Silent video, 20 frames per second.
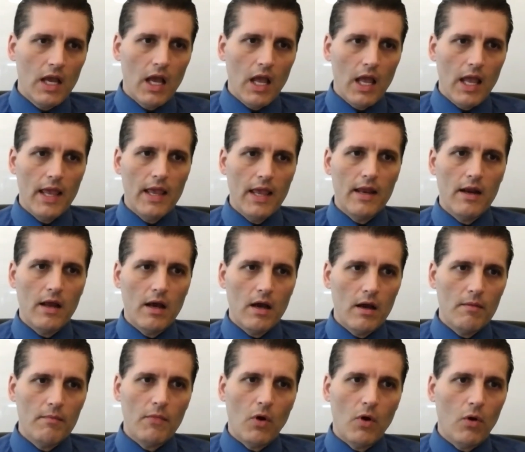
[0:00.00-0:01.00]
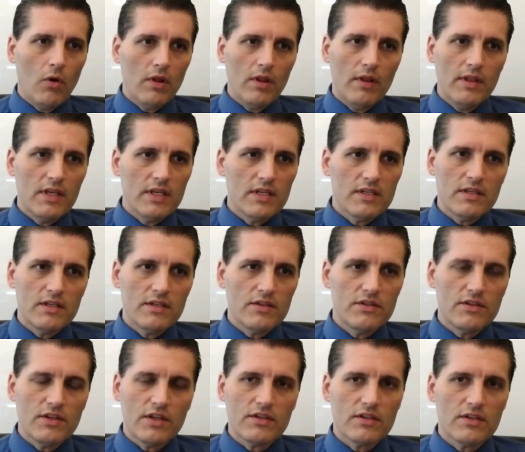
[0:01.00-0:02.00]
And um, all of this is
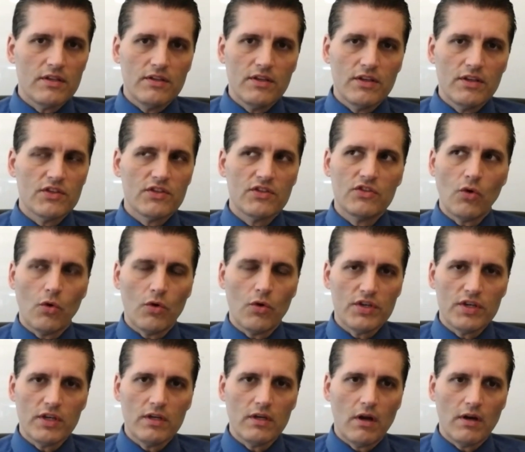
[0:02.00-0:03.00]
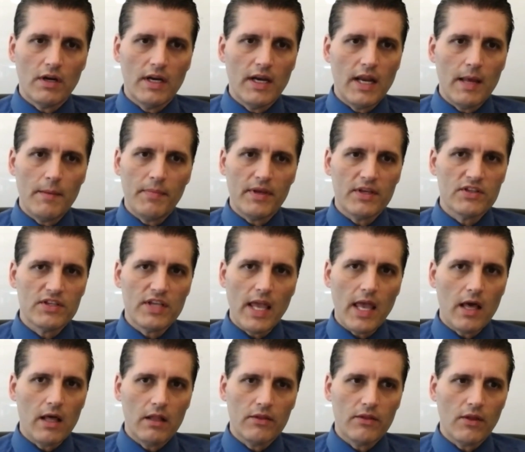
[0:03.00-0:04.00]
just a distortion on an epic
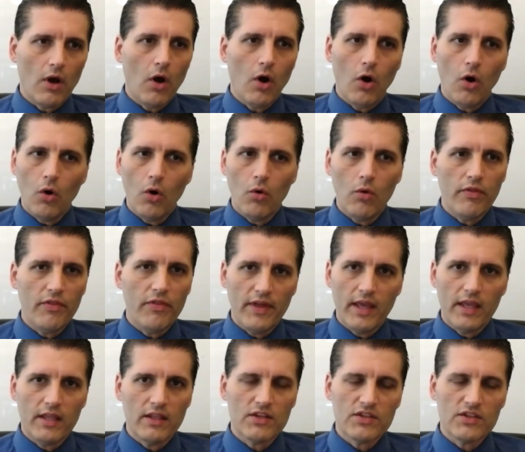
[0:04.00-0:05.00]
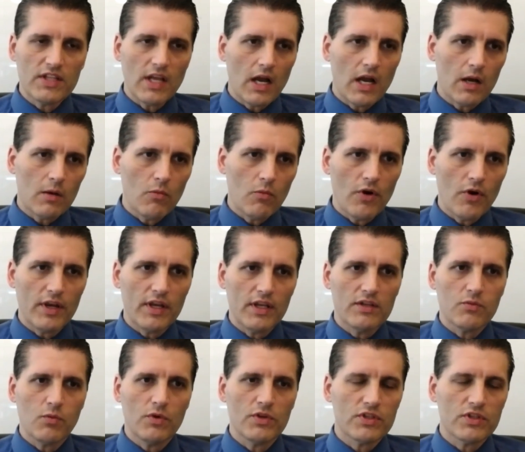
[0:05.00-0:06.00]
scale. The whole thing, the stock markets,
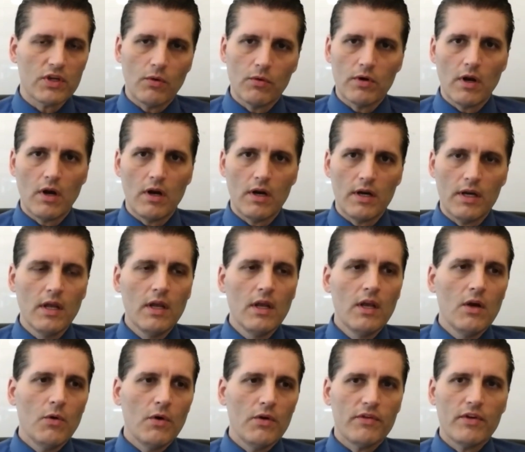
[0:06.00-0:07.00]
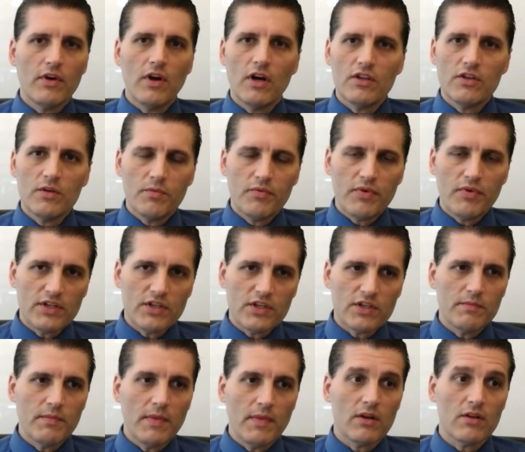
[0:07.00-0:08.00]
what's going on with regard to precious
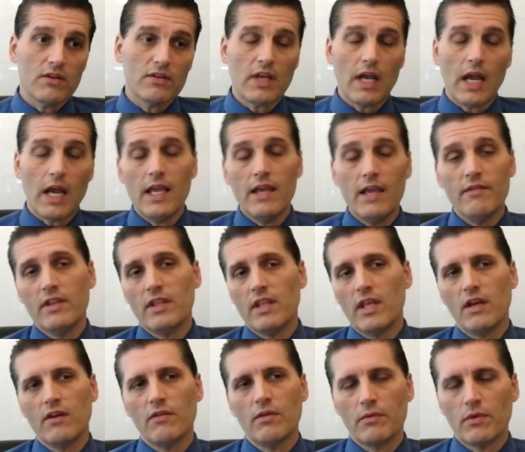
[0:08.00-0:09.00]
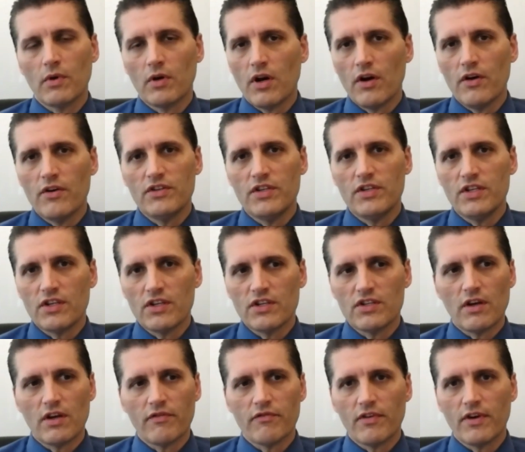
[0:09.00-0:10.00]
metals. I even think cryptocurrencies are
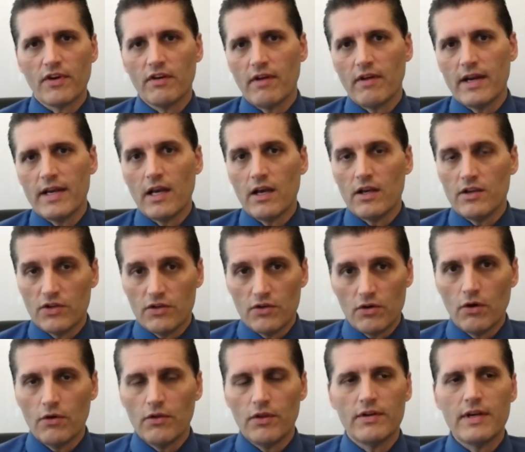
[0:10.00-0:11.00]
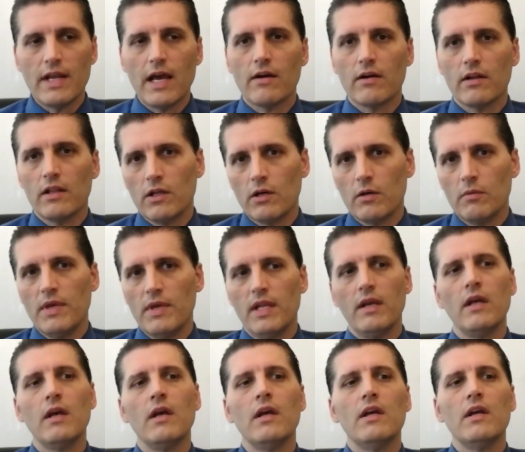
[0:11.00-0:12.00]
suffering right now. As you know, they're down a little bit
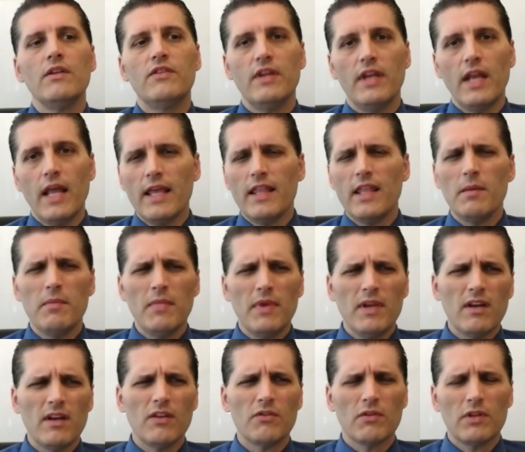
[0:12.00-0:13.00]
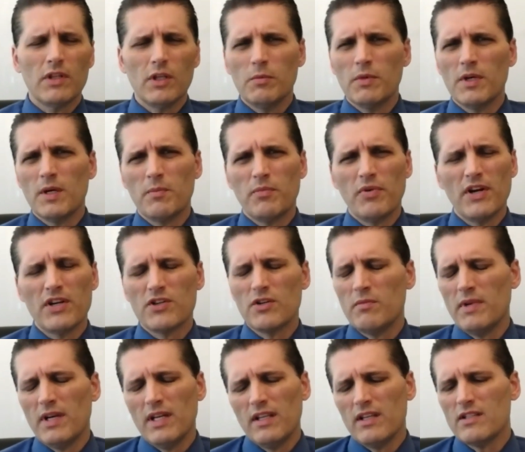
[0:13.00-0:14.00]
today. They've been under a little bit of pressure,
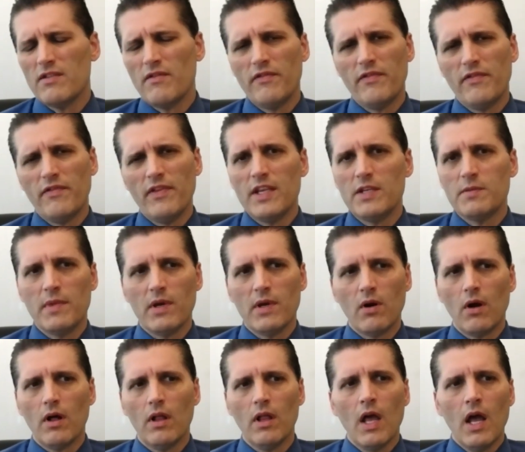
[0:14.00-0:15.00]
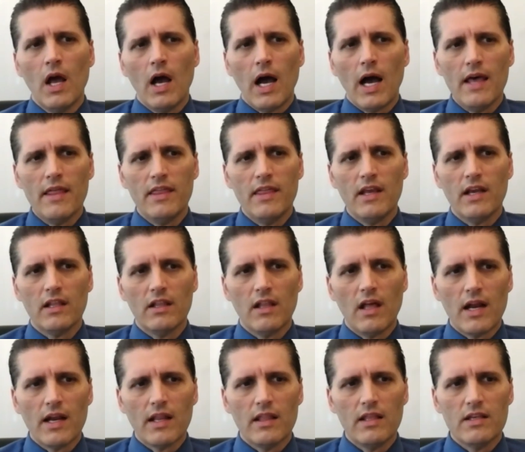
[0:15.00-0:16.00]
but it doesn't phase me at all. I think a lot
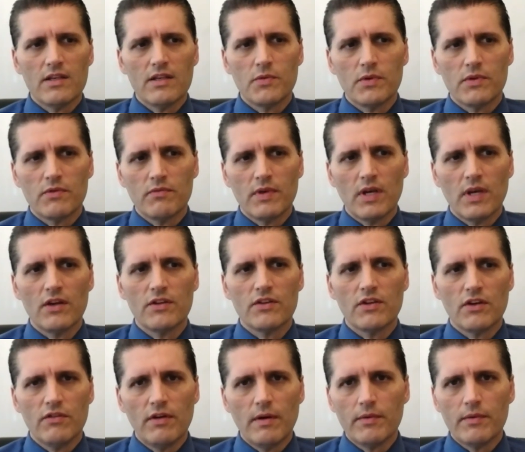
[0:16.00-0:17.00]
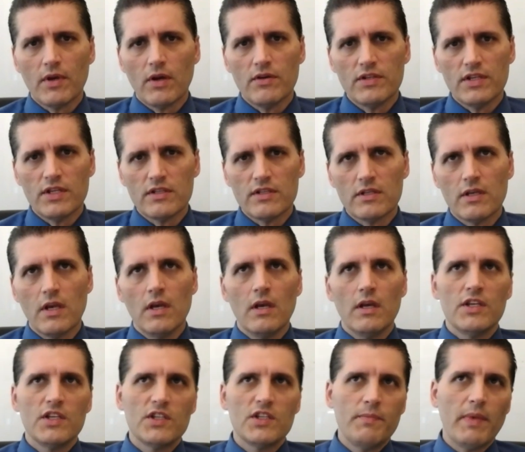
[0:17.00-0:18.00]
of this with regard to cryptos is
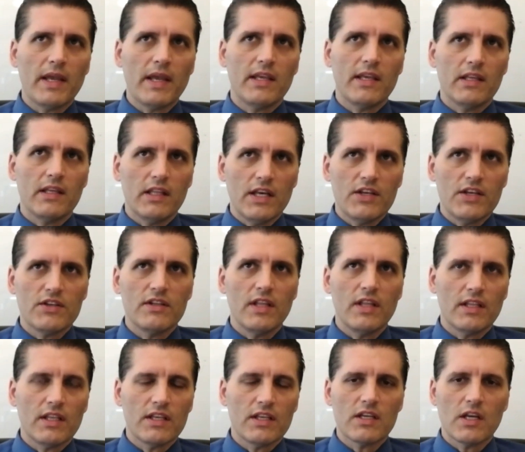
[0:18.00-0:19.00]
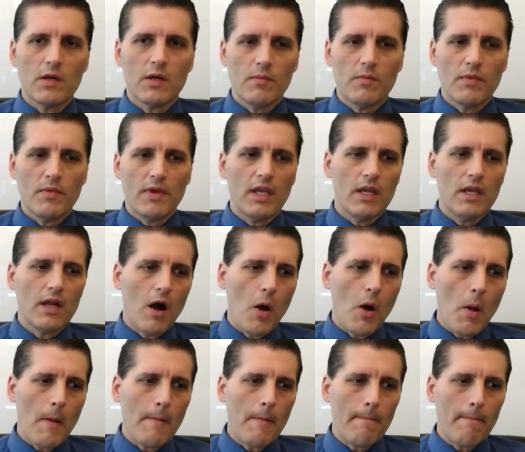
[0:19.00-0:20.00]
speculation that there's going to be
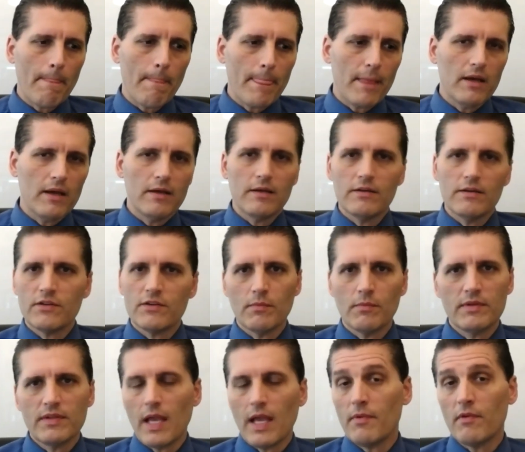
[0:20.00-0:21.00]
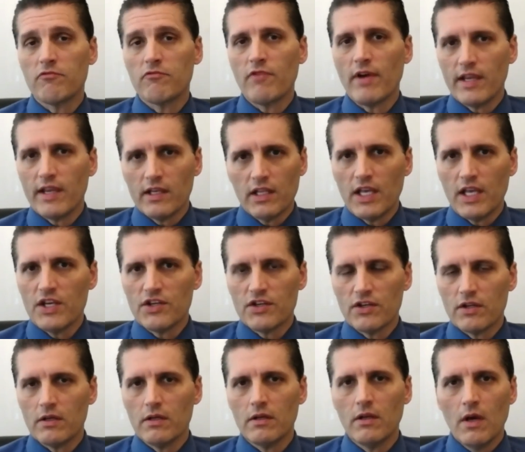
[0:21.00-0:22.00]
um, some type of
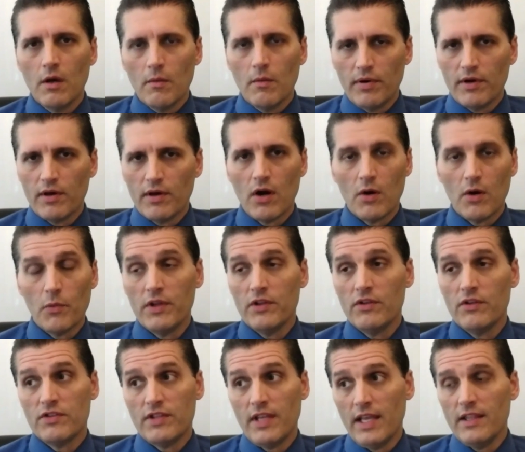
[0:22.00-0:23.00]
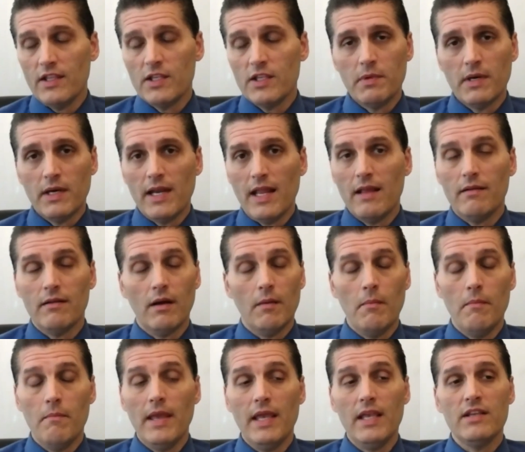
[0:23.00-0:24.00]
regulation put on. We understand there's been an
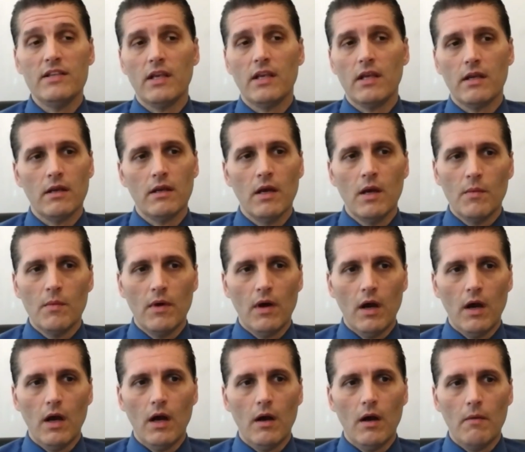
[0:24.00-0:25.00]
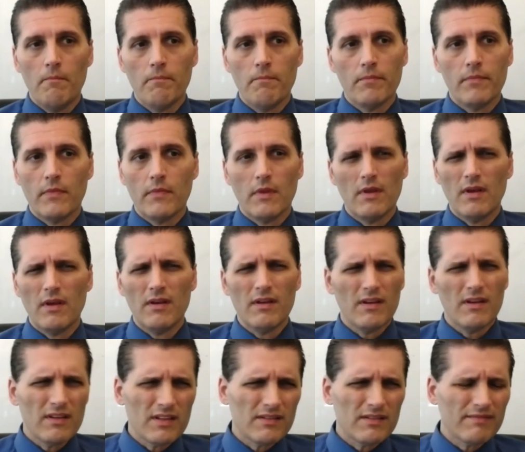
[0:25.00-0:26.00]
amazing um,
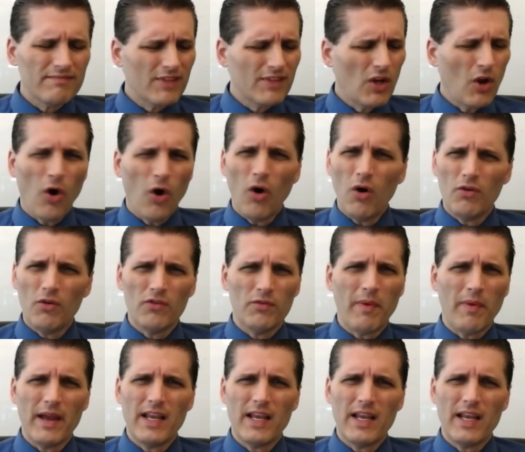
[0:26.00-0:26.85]
calls by